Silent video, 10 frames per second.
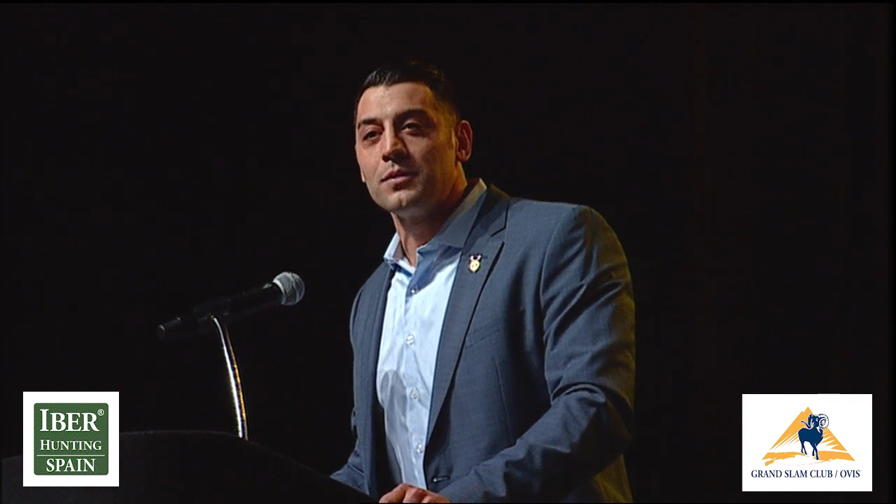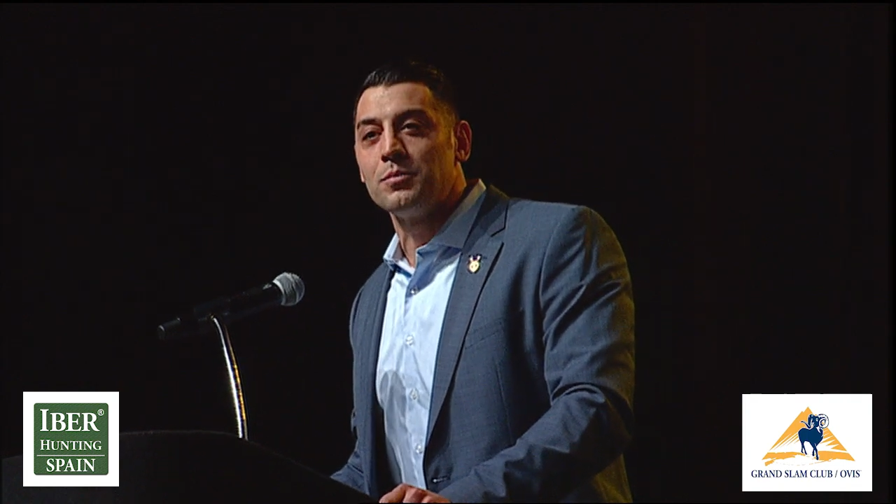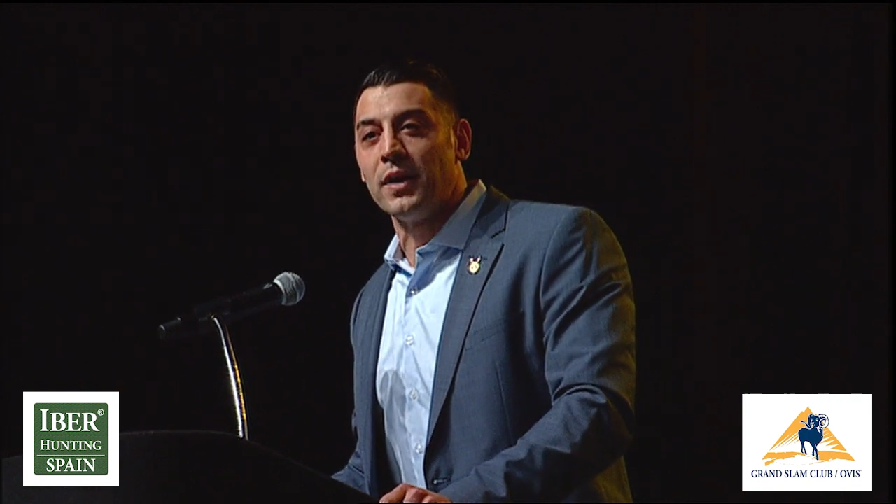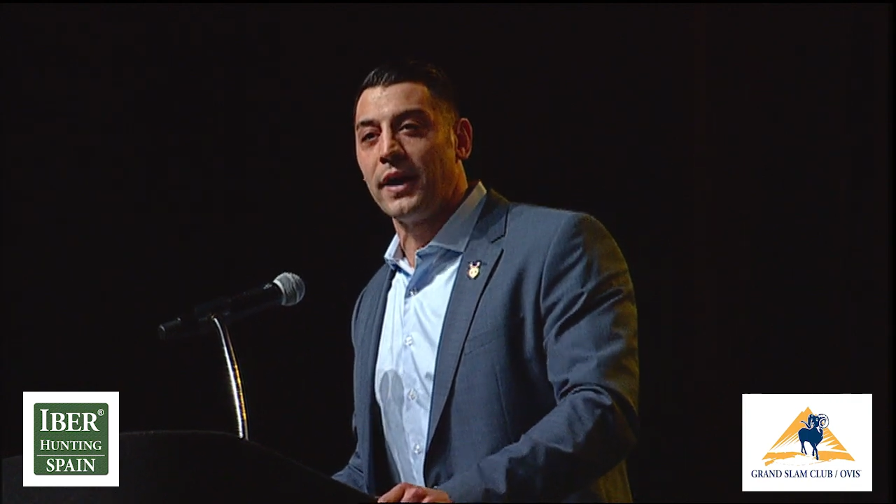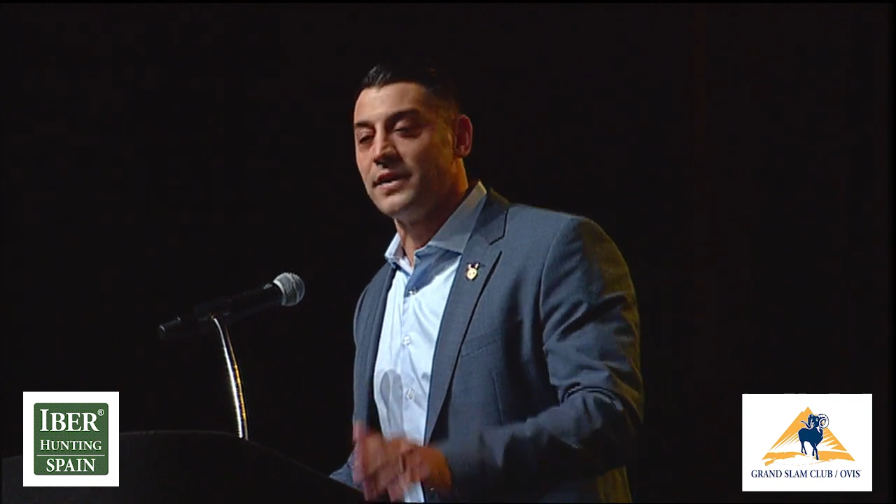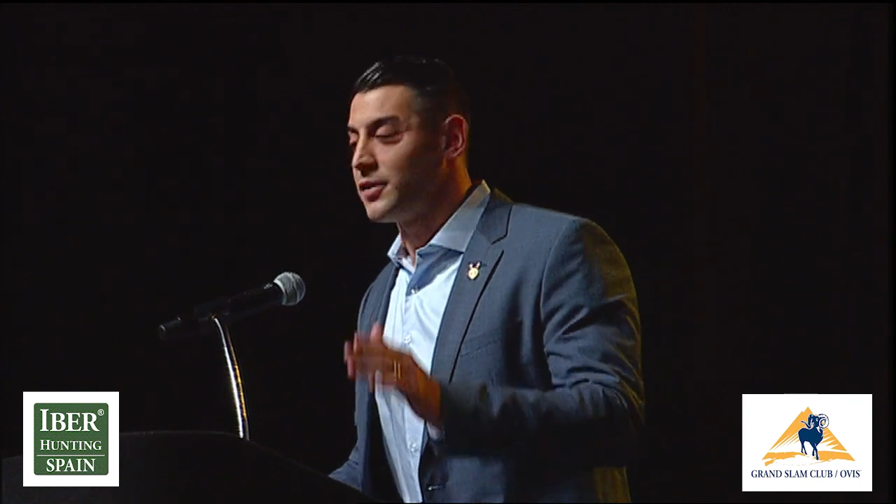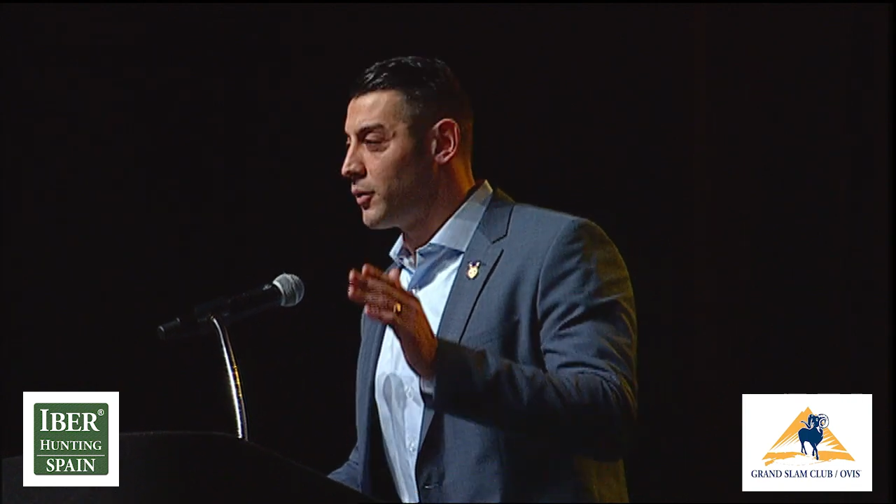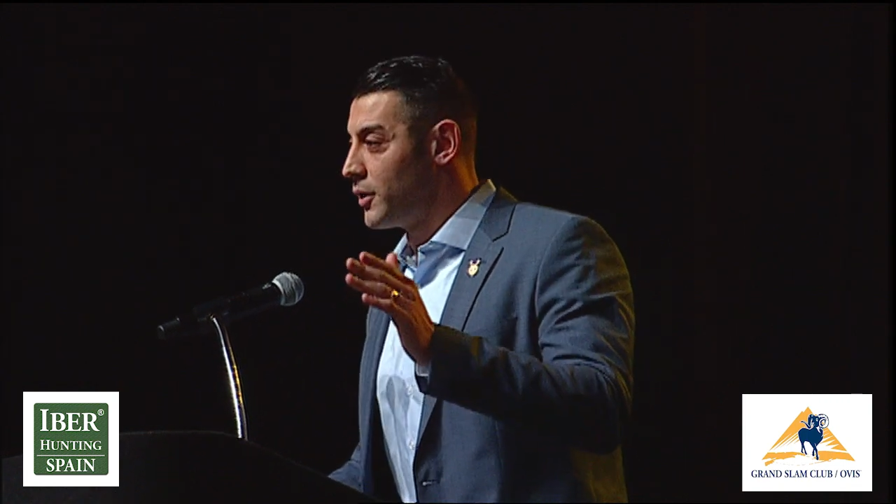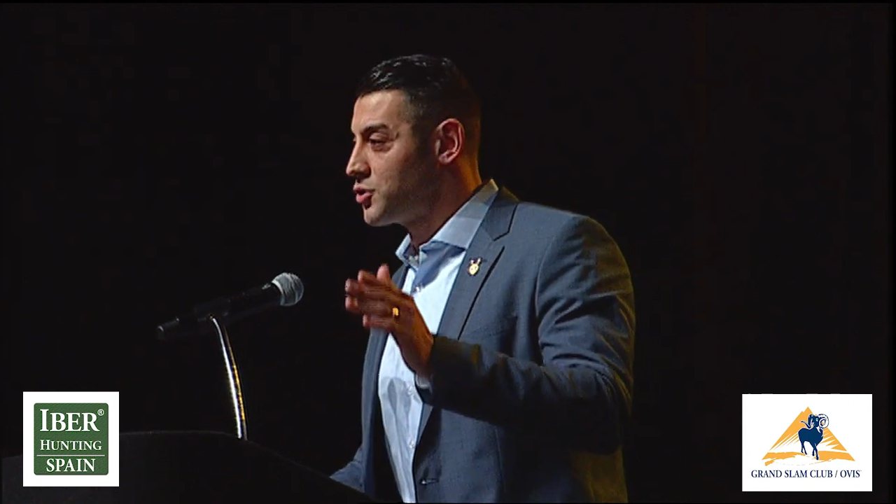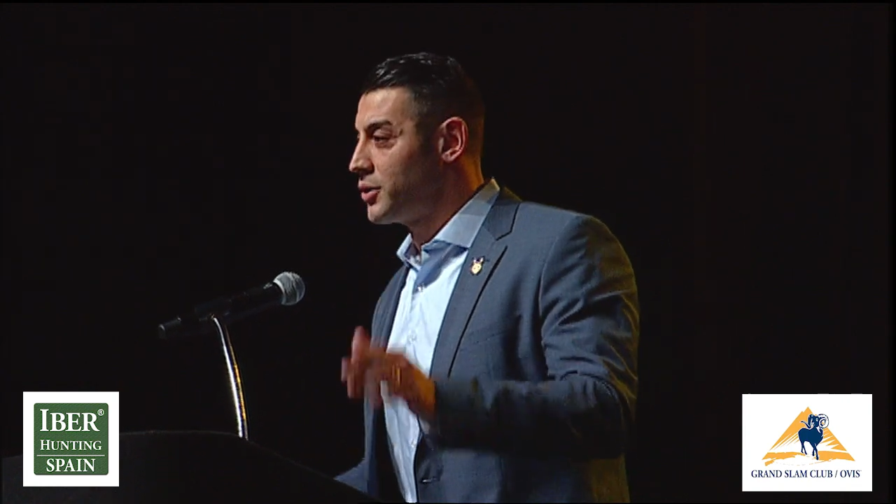But
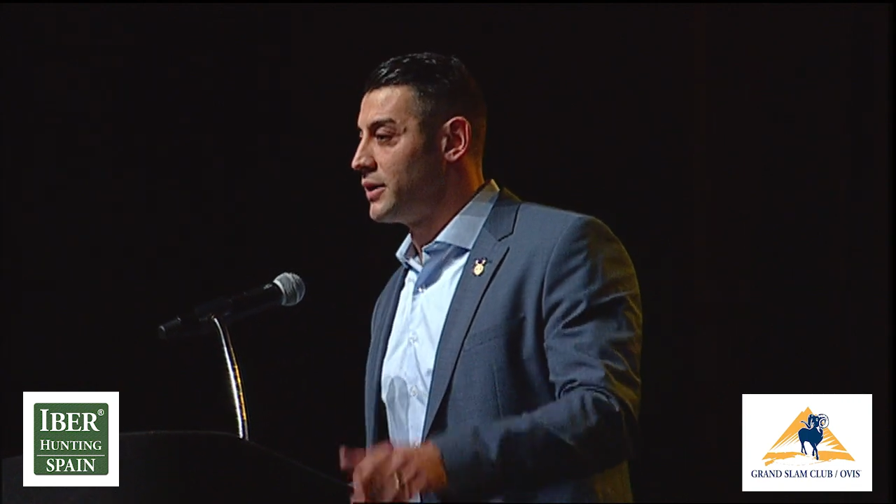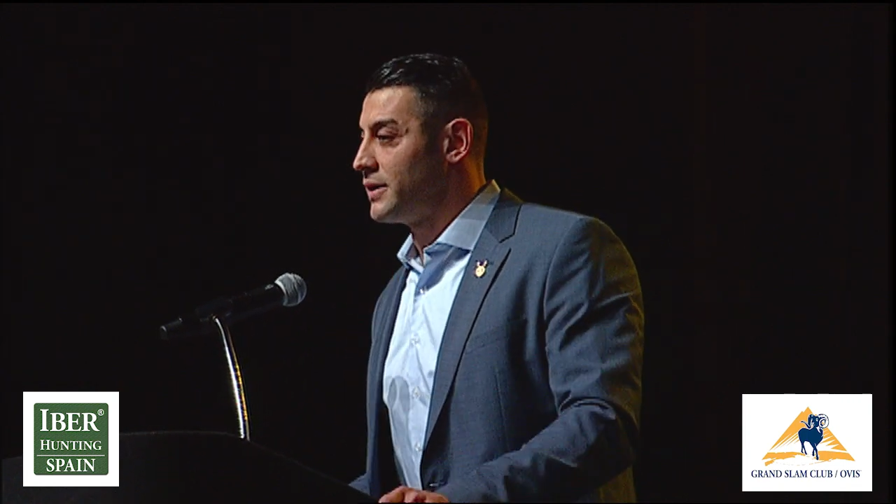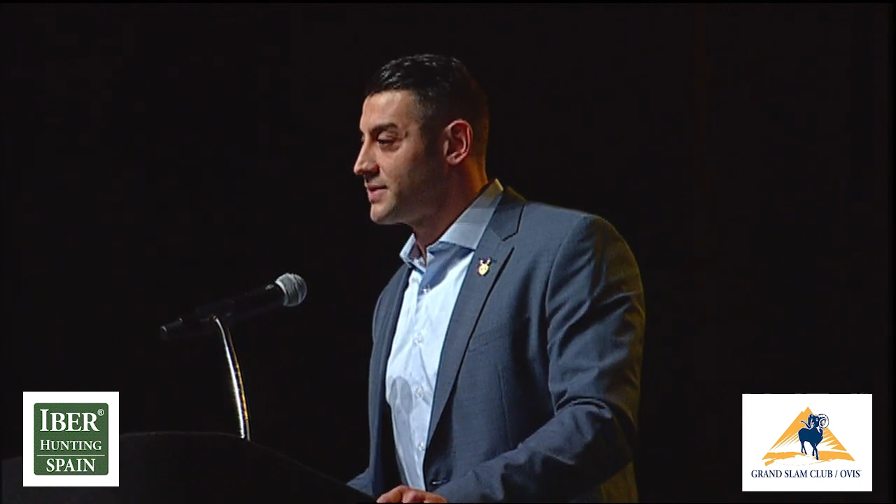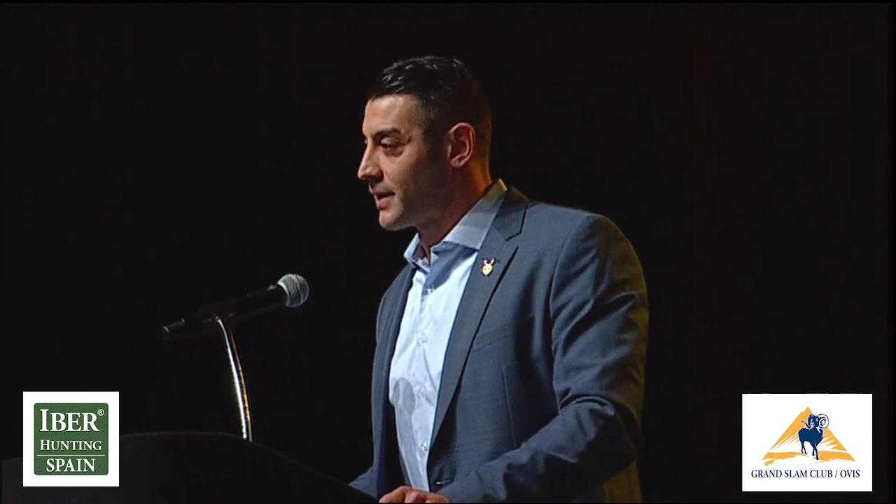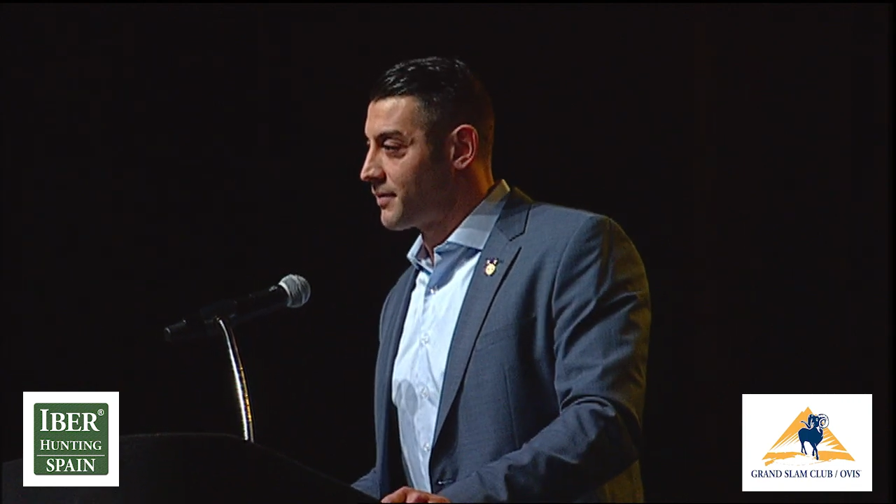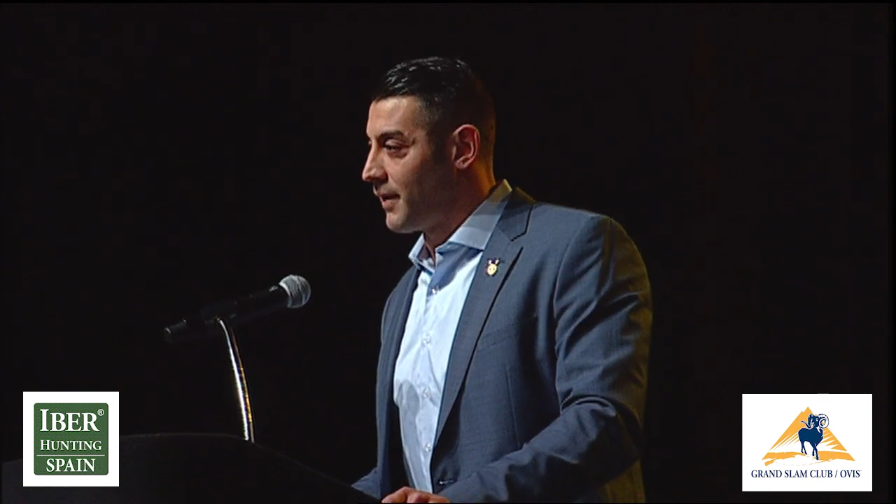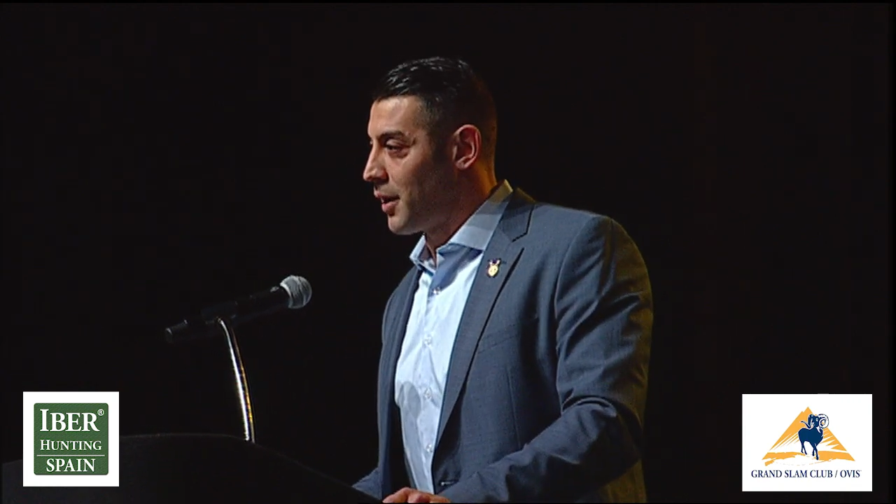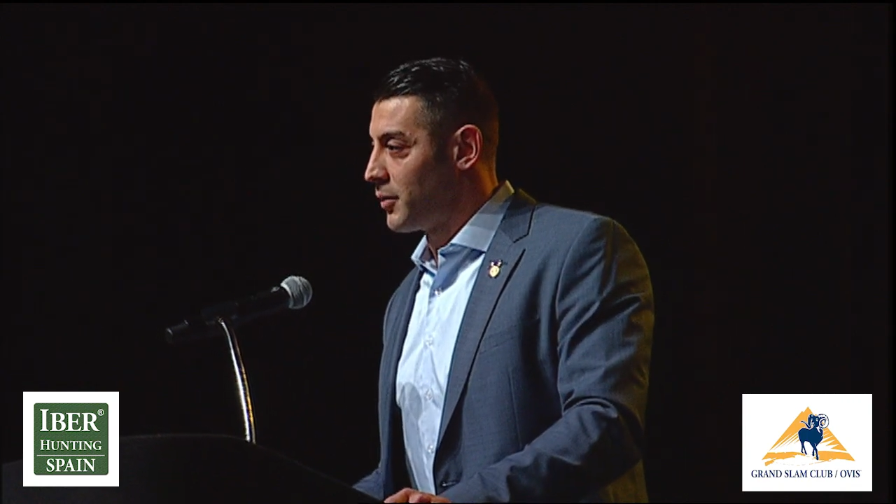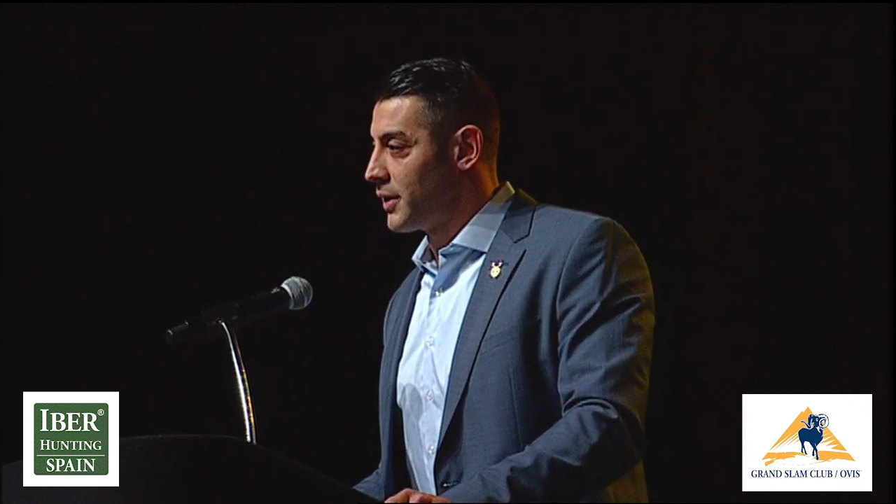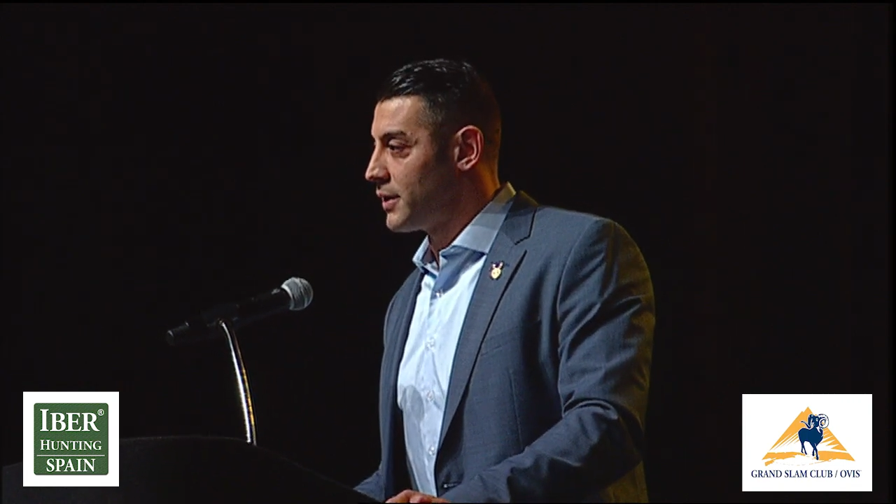Antonio treated us like
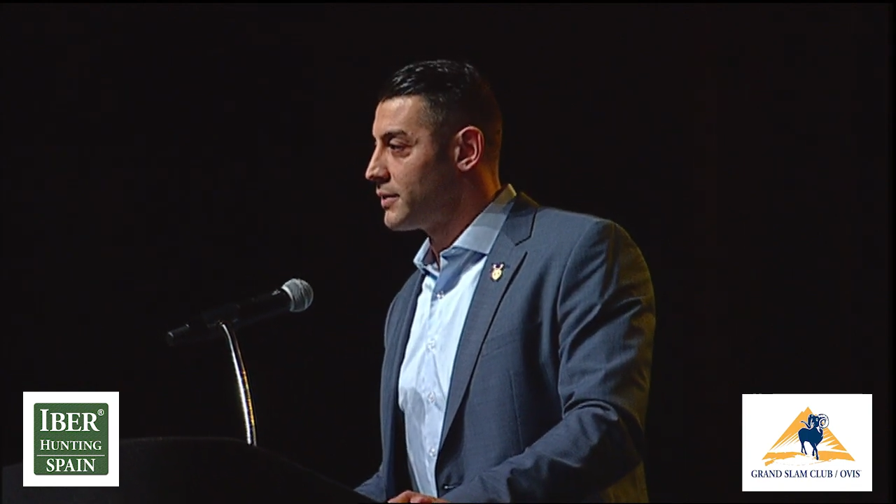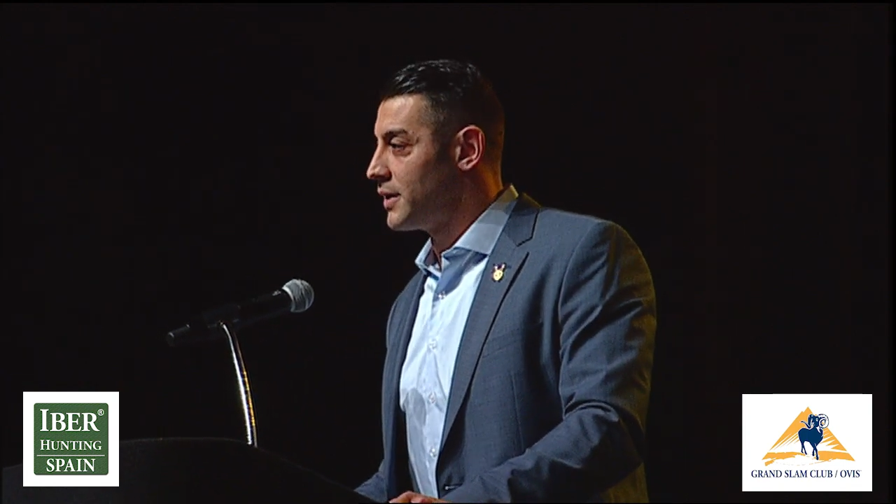family.